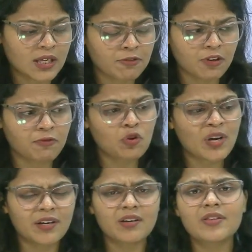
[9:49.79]
if you
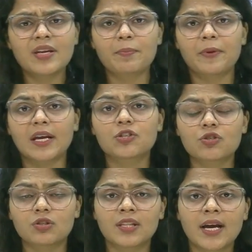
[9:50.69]
are under the
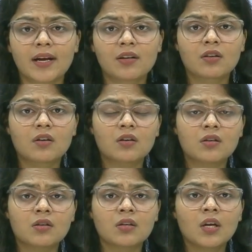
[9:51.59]
impression that
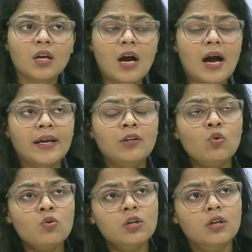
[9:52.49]
I
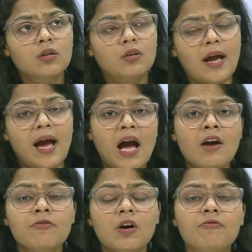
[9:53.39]
don't
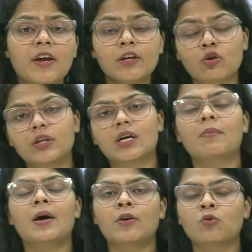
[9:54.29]
have a very good
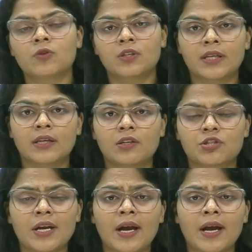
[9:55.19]
command over the English,